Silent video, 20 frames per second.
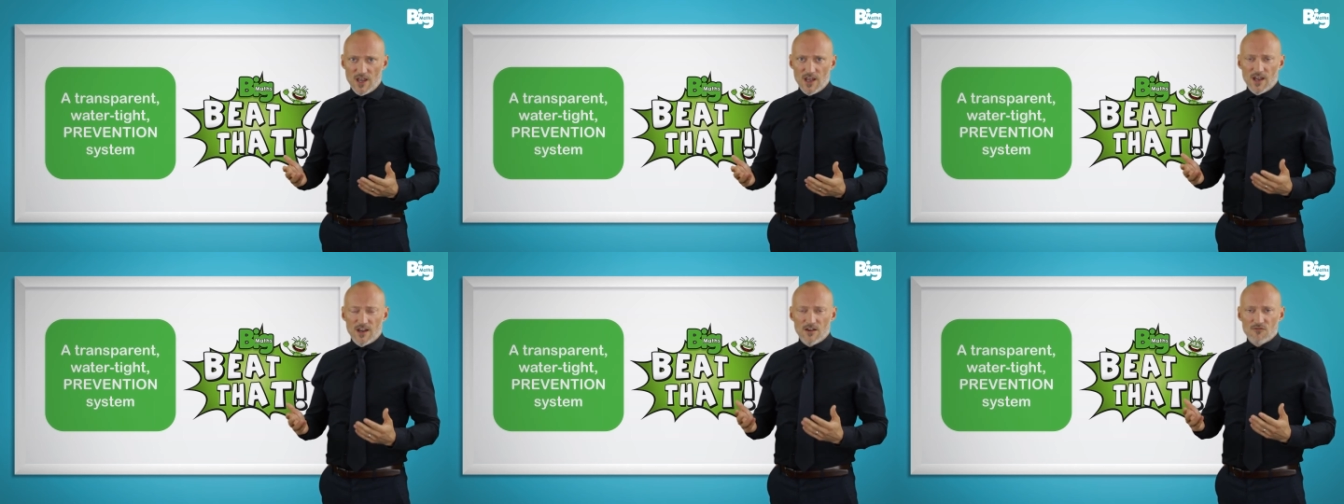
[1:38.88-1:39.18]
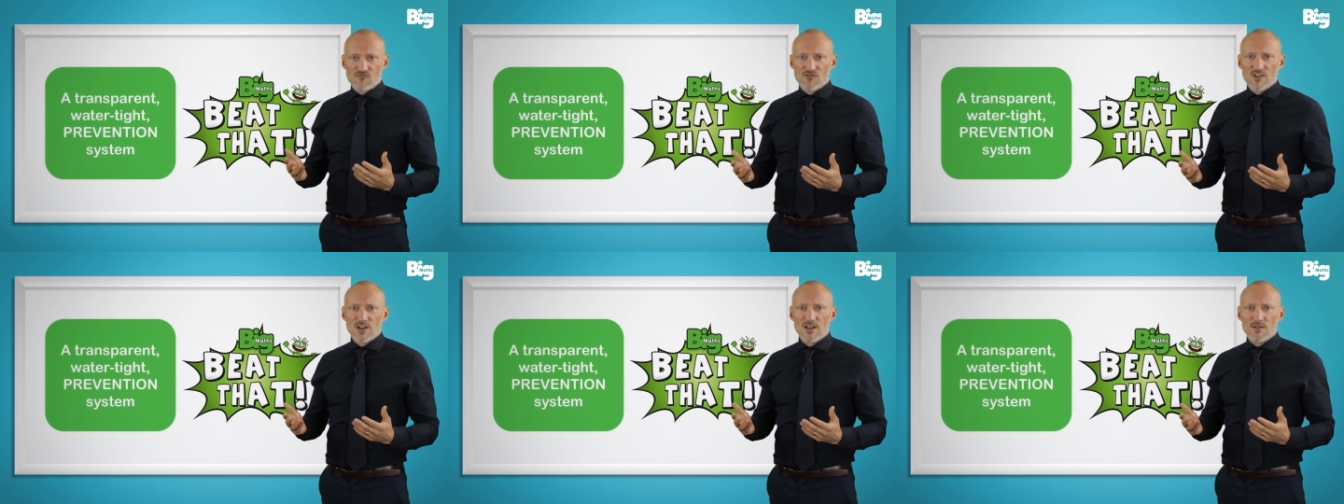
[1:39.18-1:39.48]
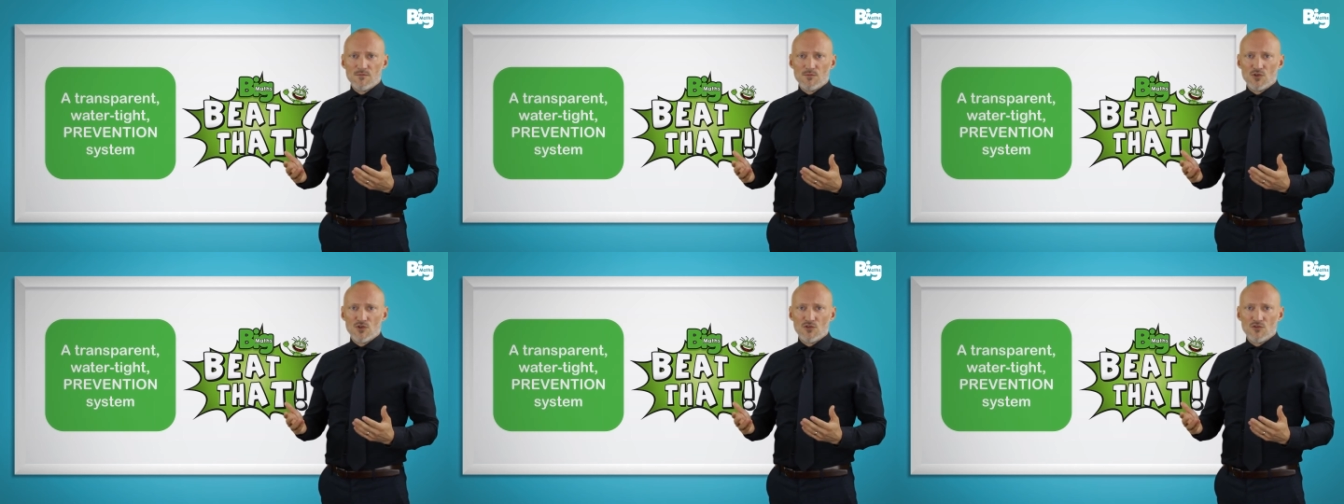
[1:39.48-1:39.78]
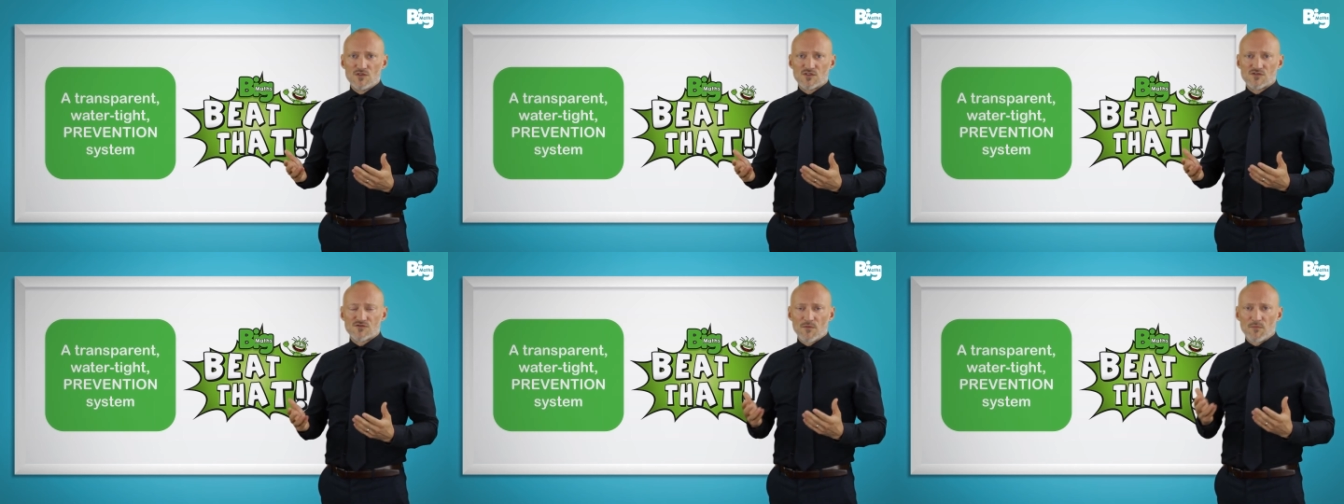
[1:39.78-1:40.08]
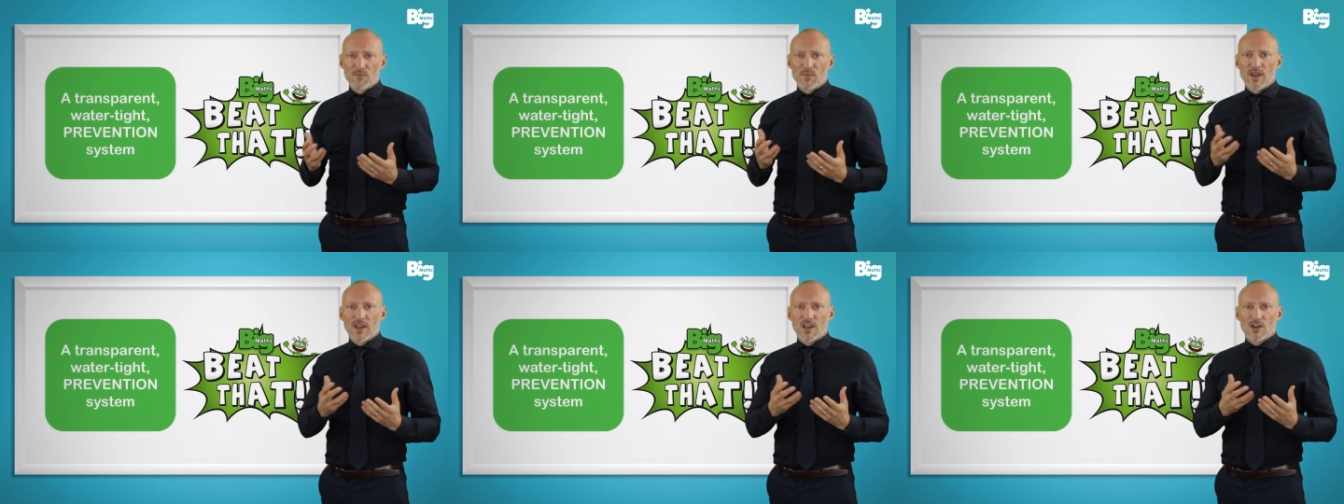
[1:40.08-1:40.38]
It really moves
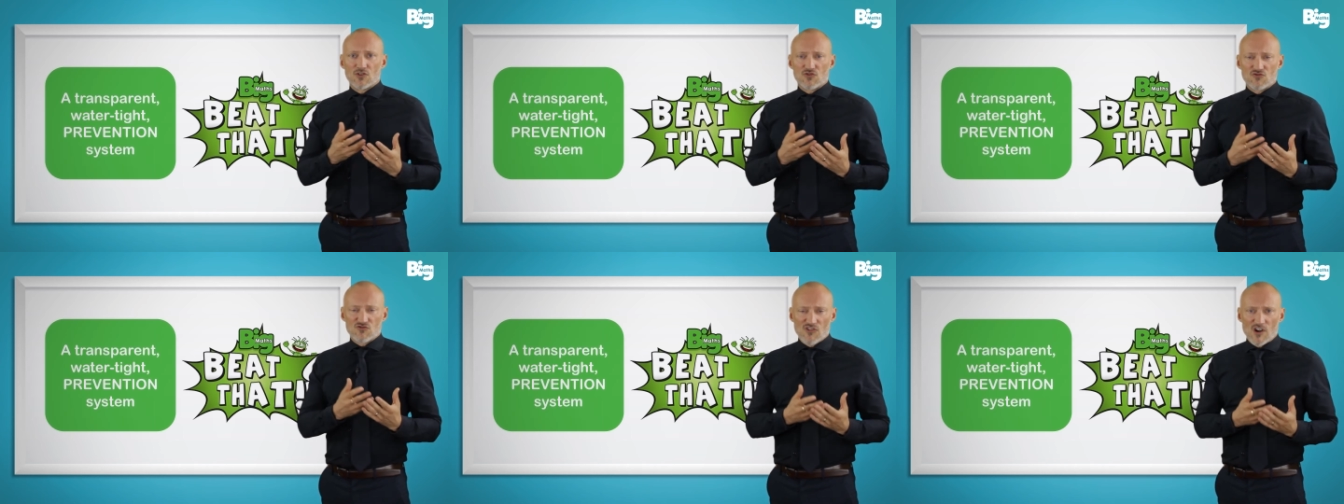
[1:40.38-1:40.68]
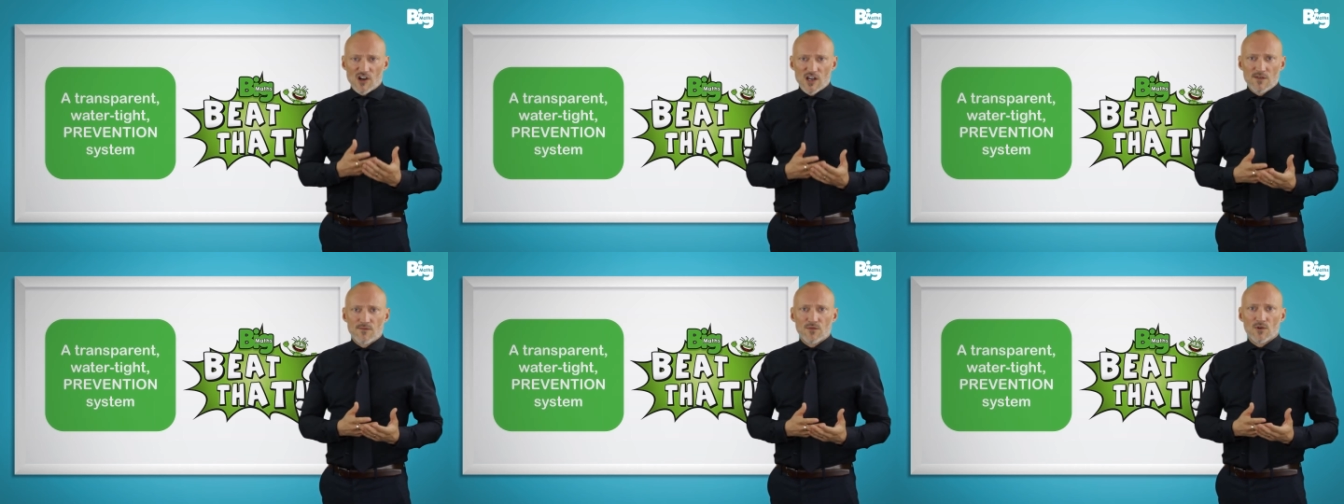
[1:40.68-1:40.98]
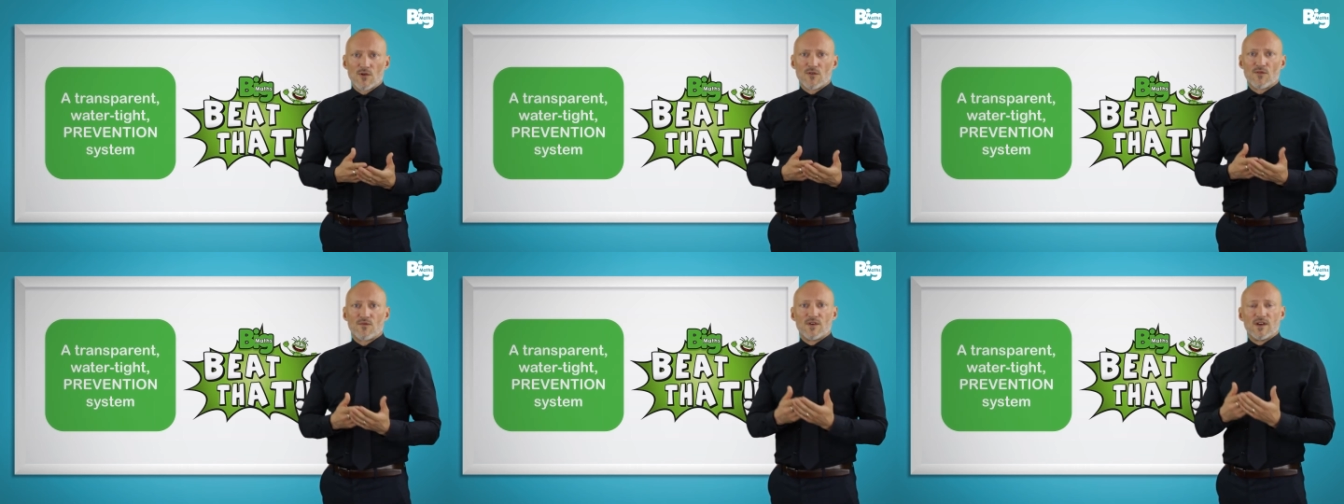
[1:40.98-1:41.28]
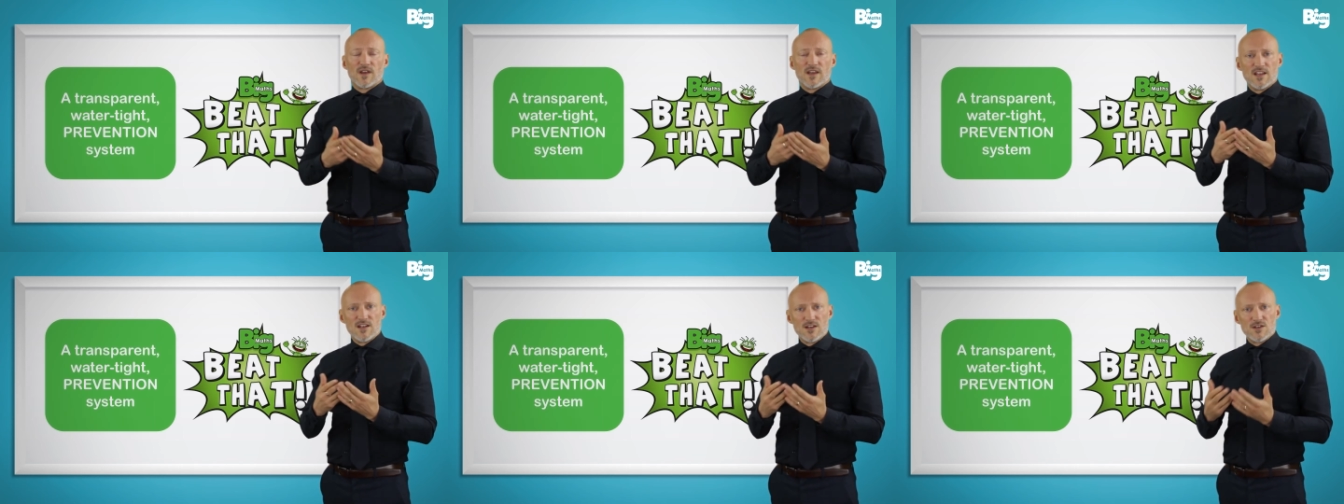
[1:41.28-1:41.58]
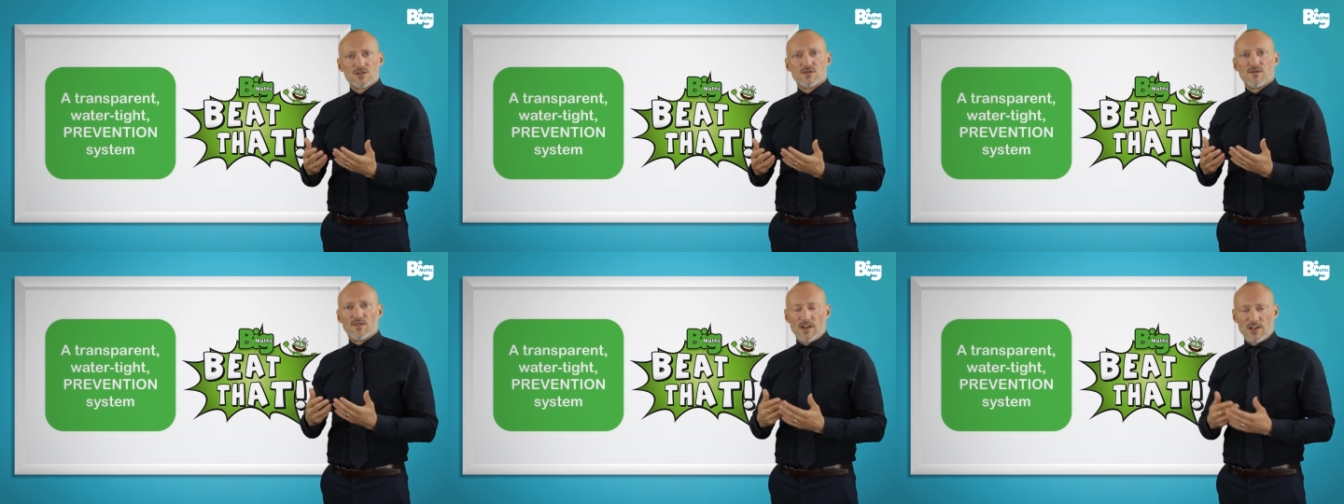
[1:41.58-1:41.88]
from being a driver for
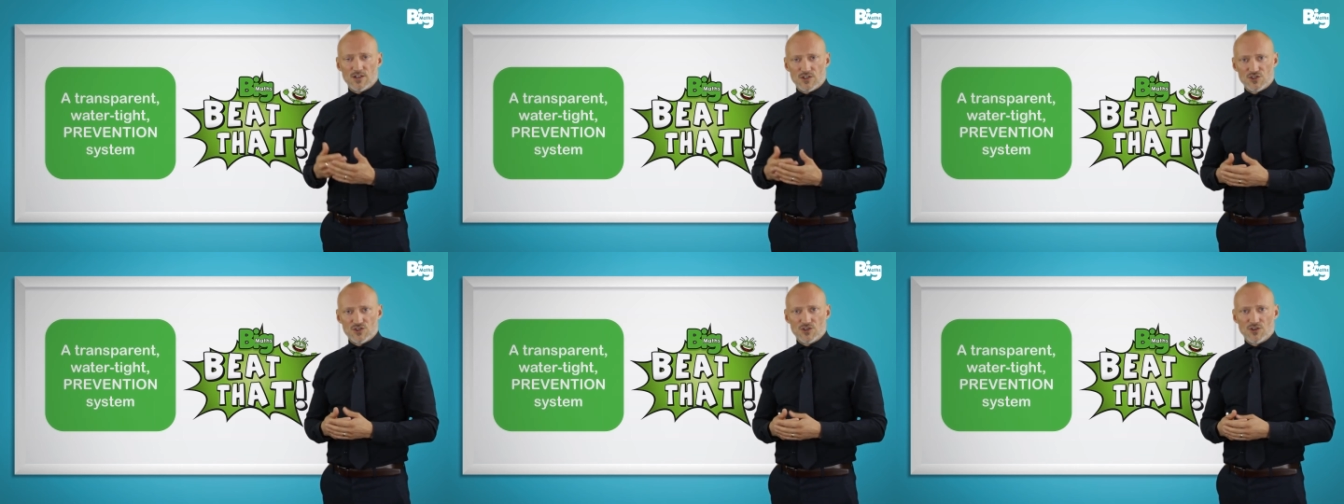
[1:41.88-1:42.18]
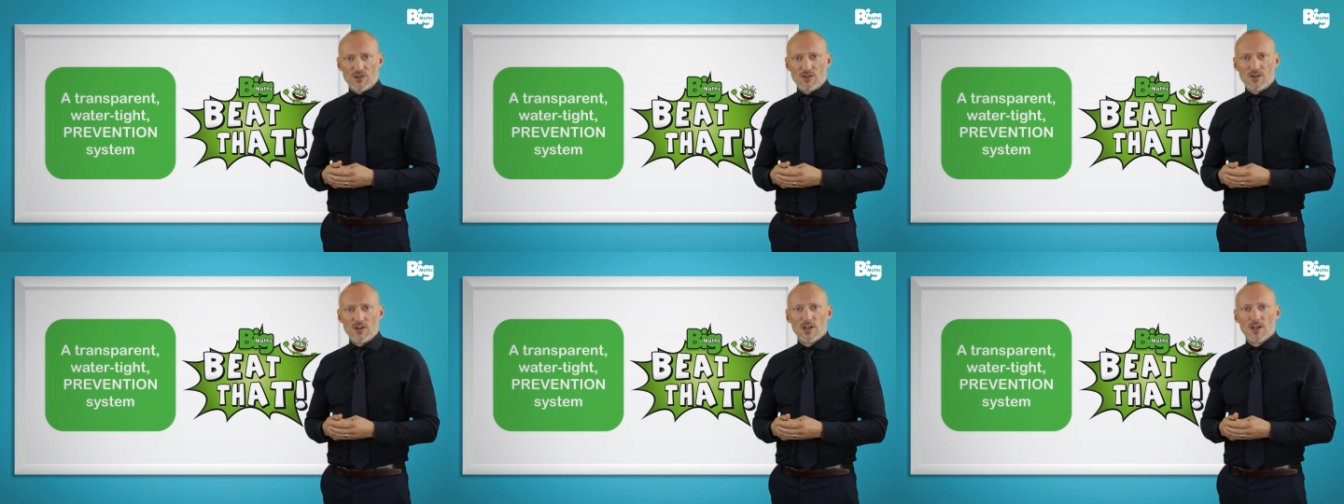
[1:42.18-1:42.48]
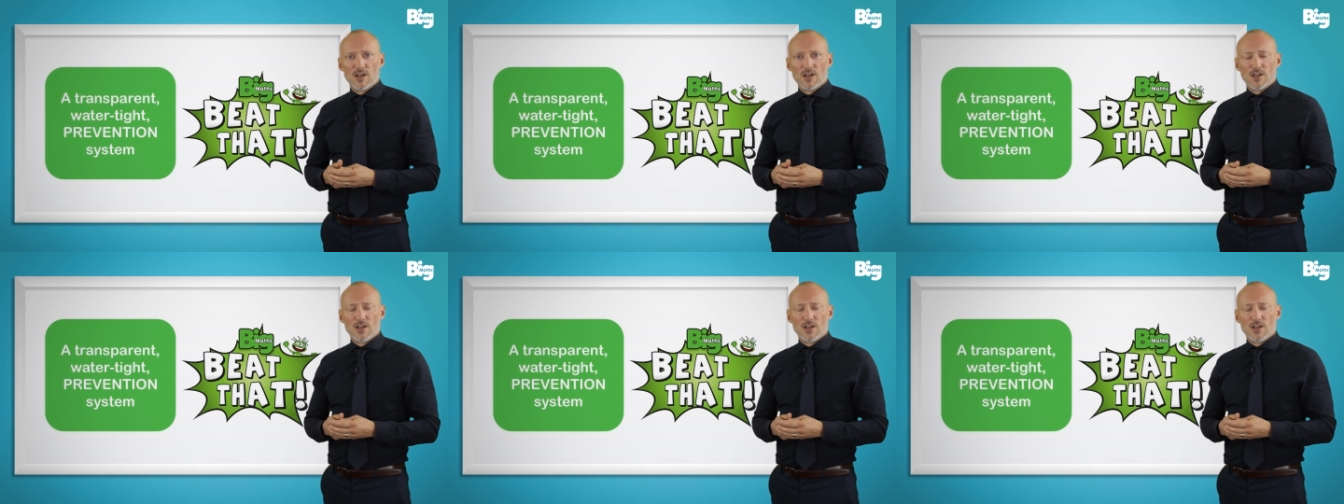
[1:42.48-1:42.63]
intervention